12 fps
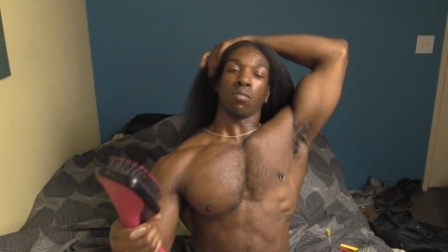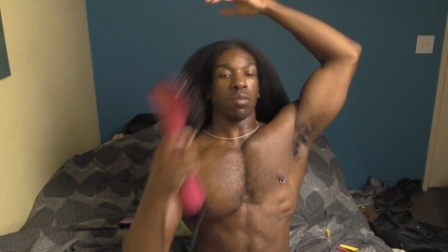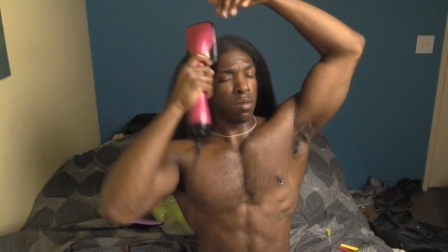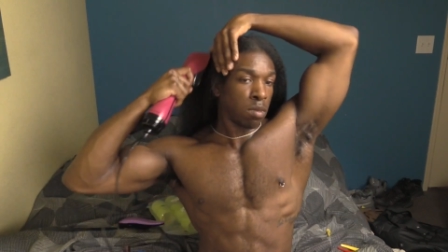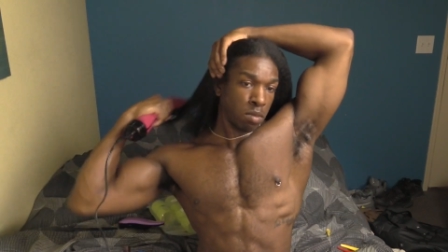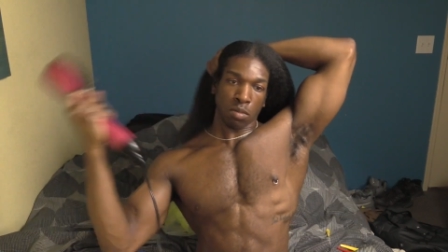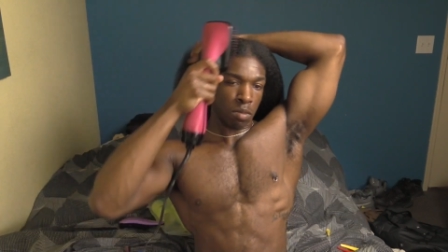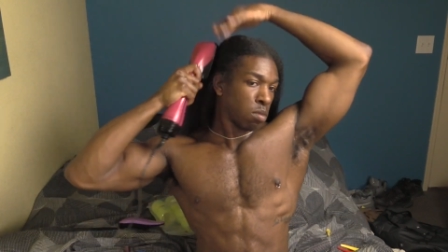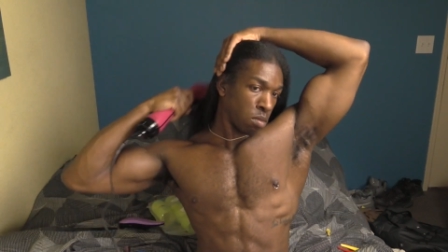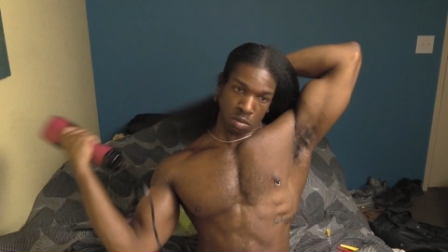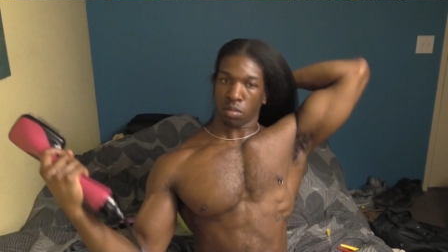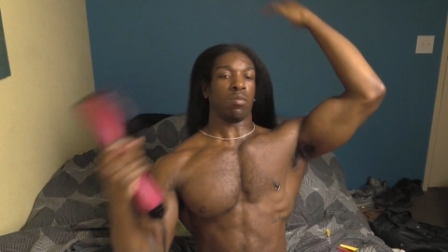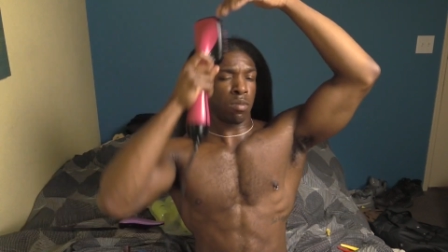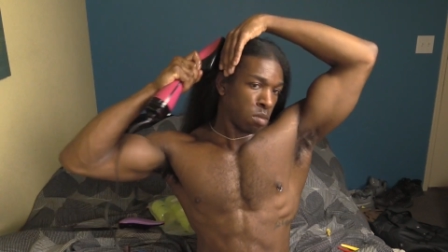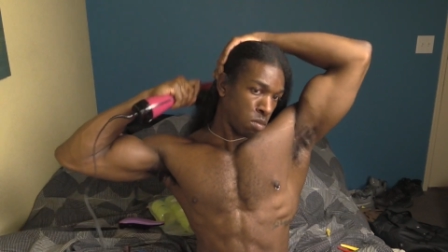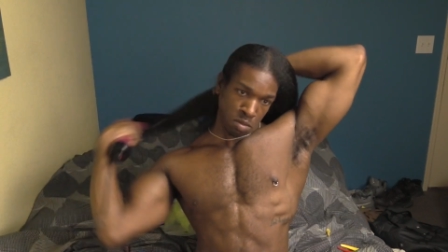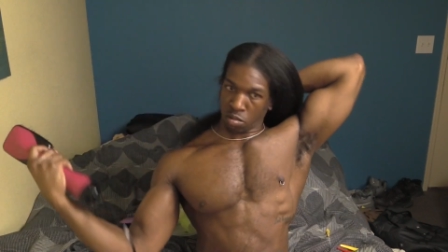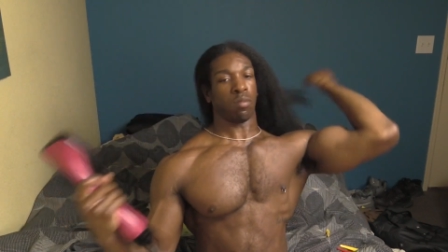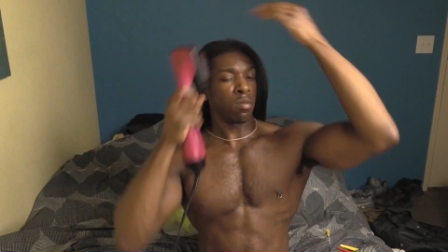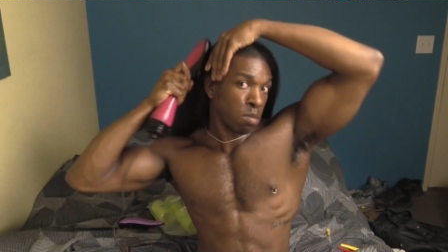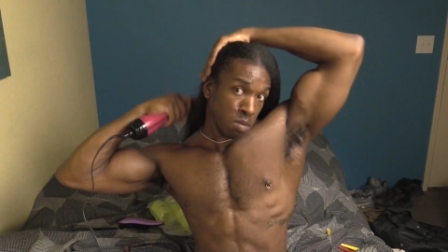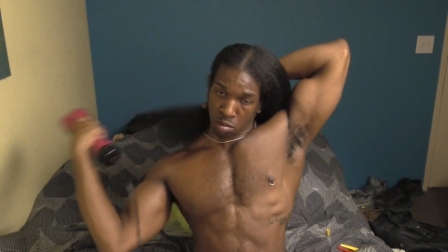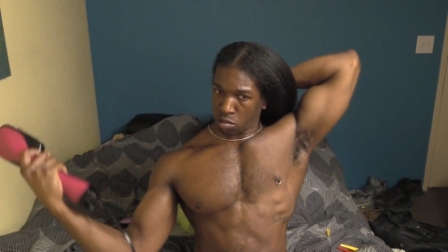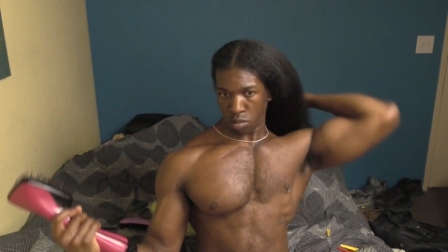up, just a couple more pieces, a
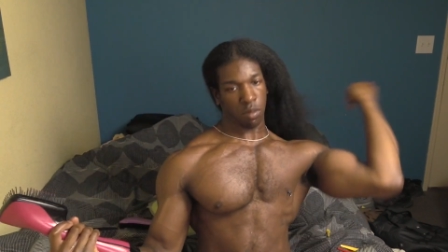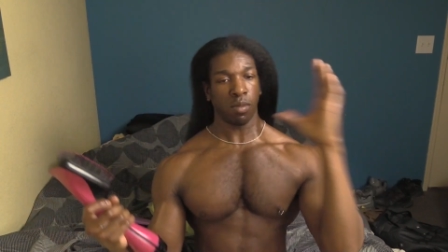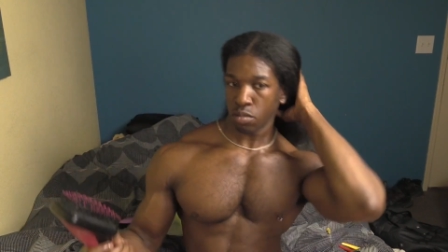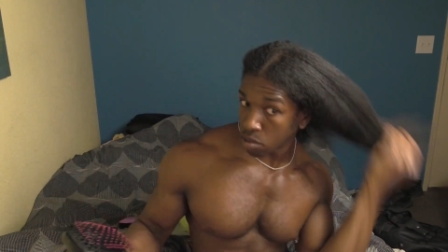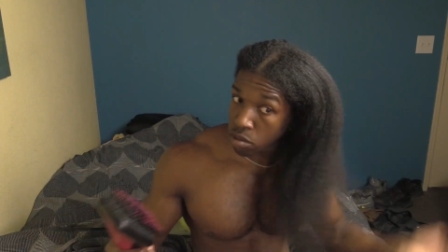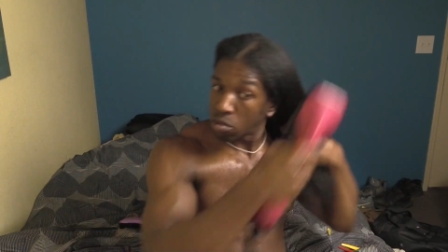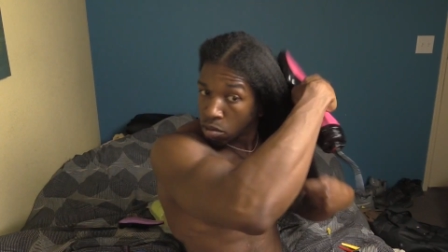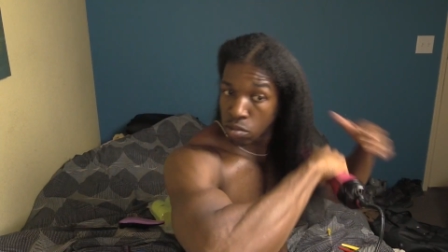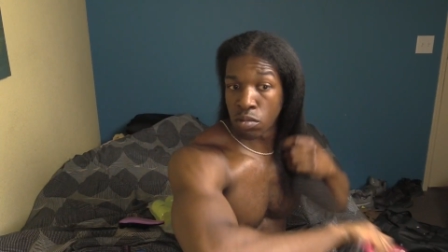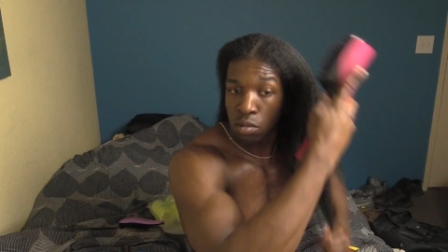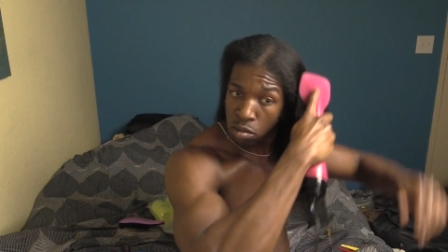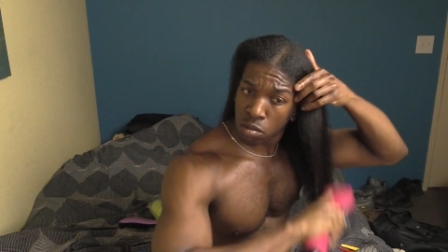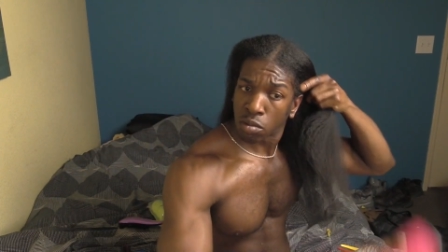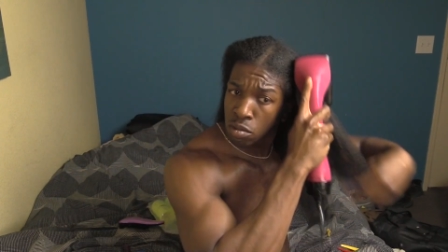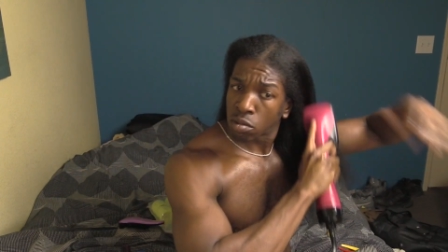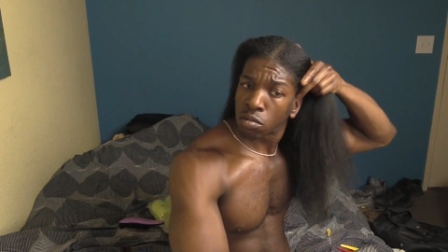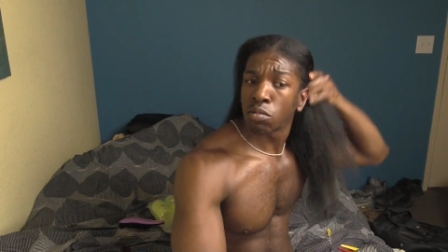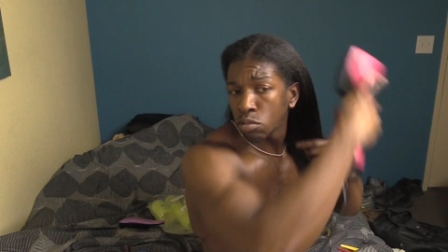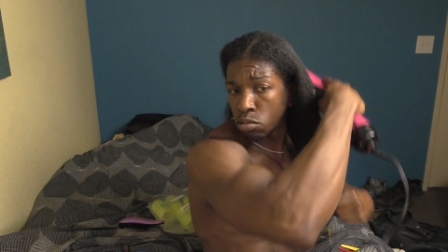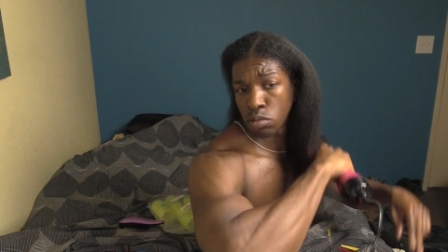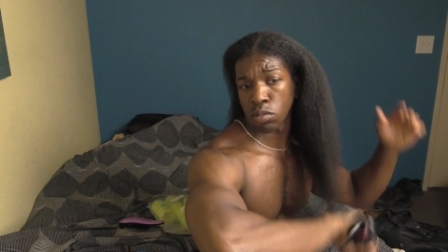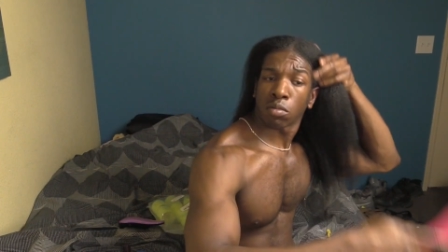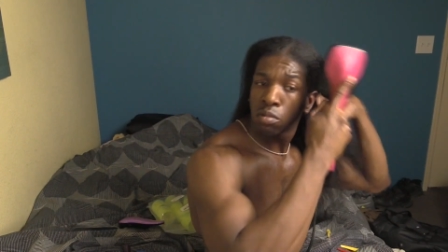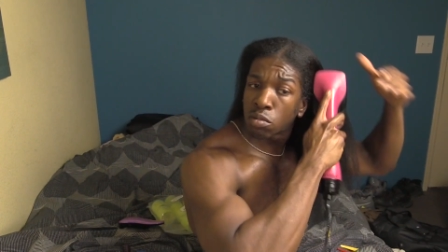couple more passes. It's hot as fuck, you can see me